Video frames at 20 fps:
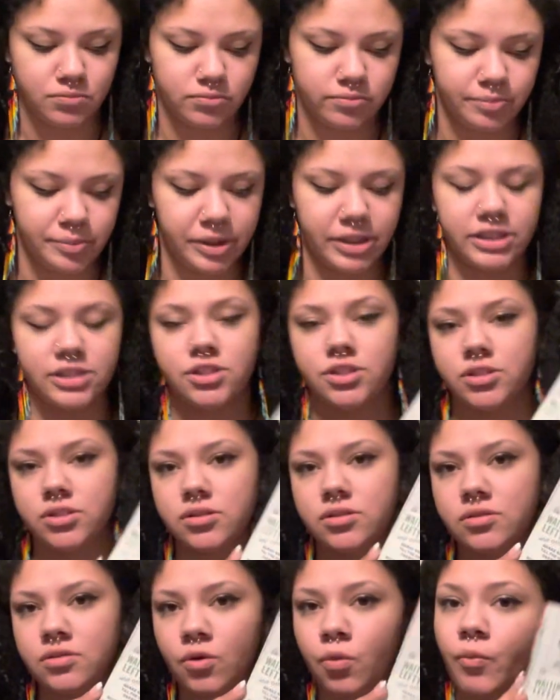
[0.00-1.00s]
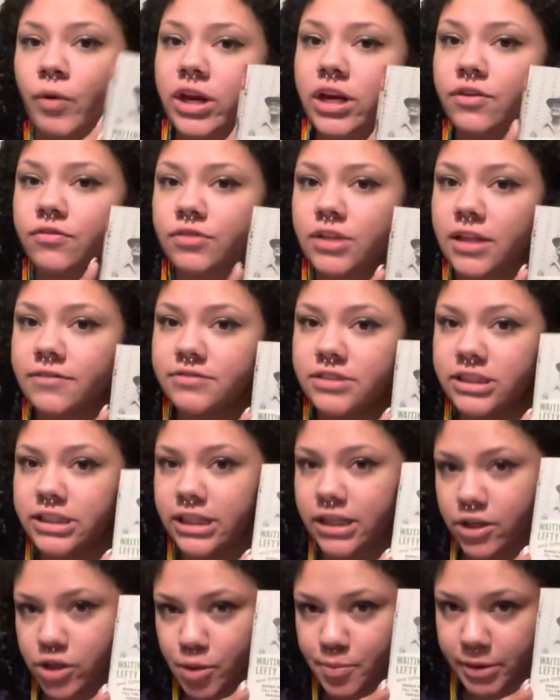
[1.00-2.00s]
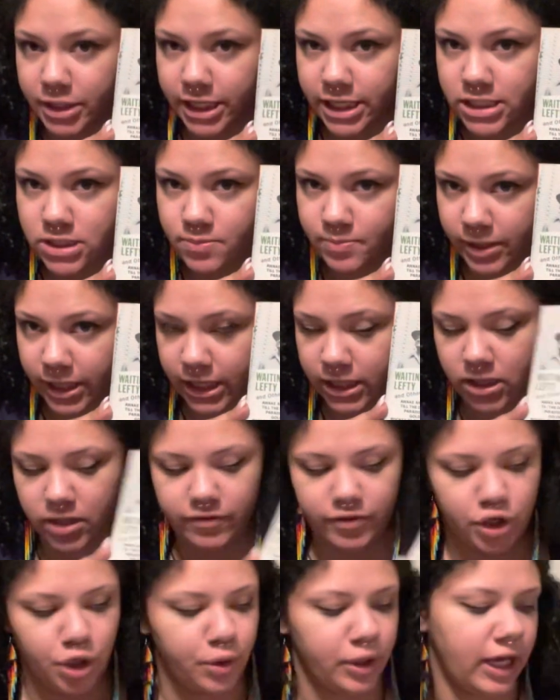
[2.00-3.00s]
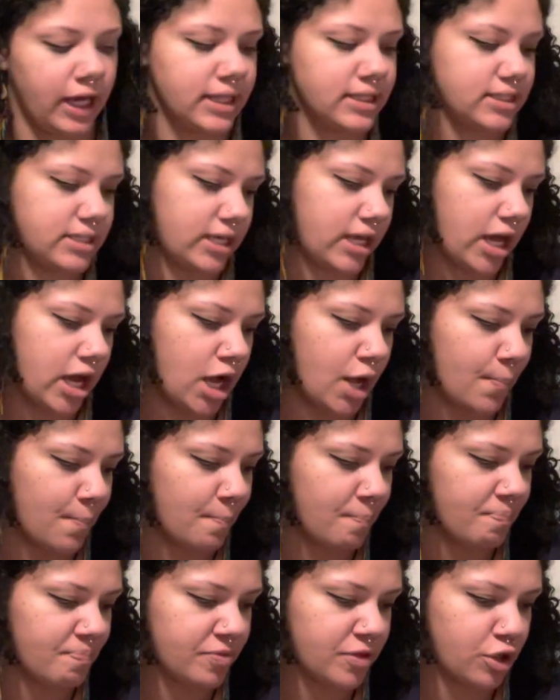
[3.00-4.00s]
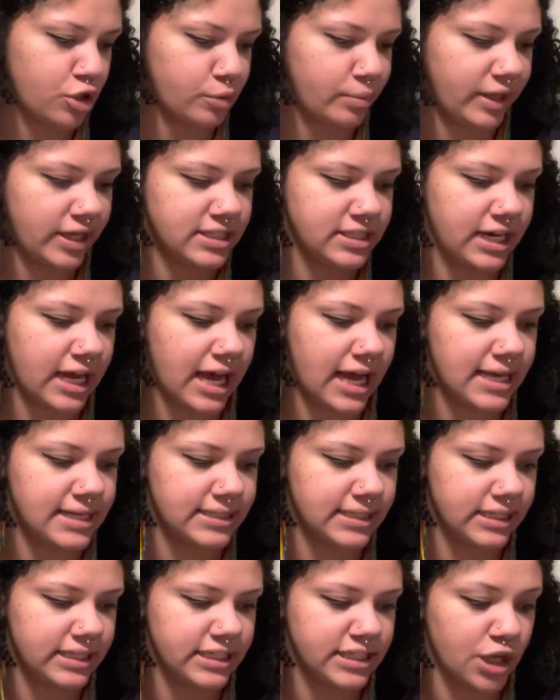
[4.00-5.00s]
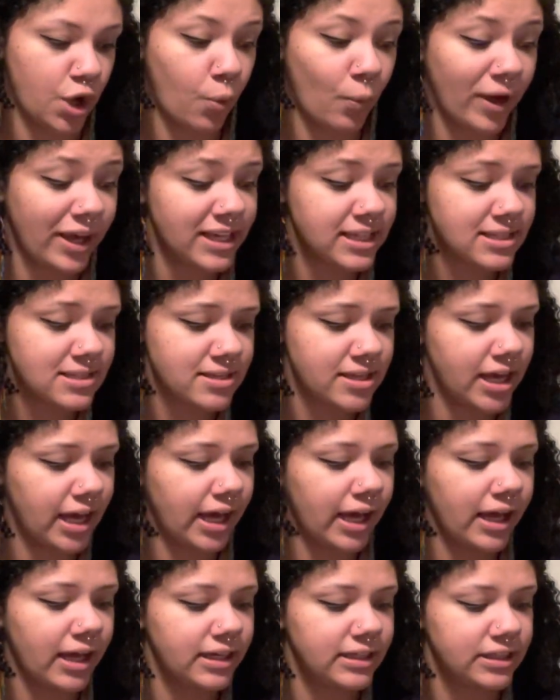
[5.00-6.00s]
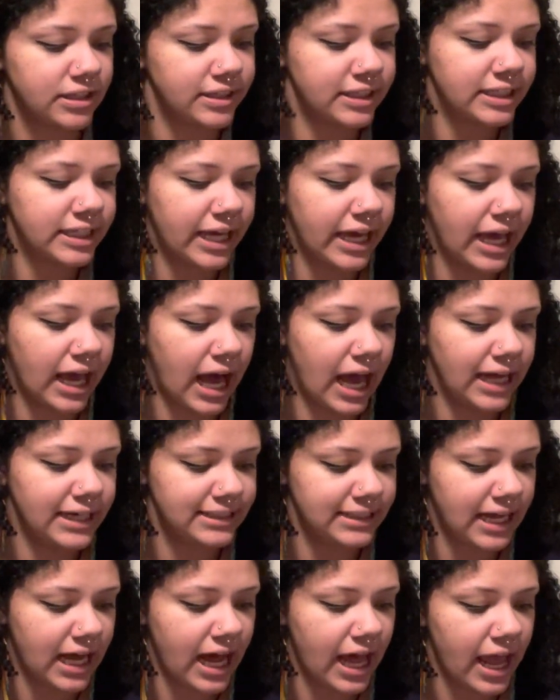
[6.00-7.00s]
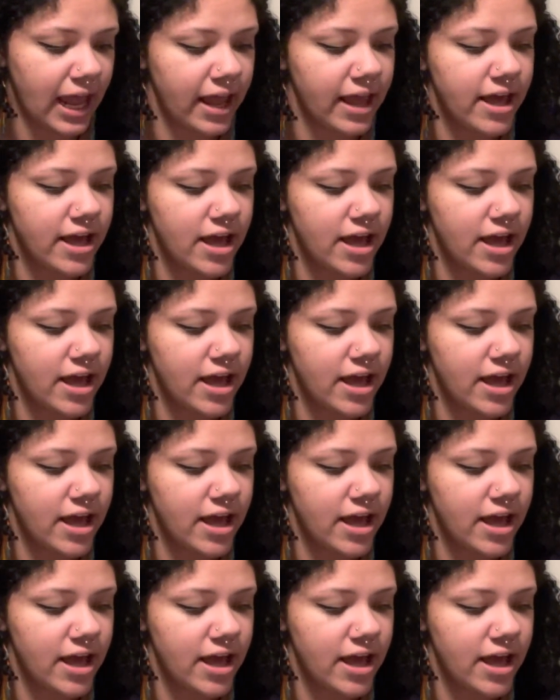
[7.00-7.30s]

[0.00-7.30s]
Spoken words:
But it's Waiting for Lefty, Another Place by Clifford Odets. The other plays it has is Awake and Sing, Till the Day I Die,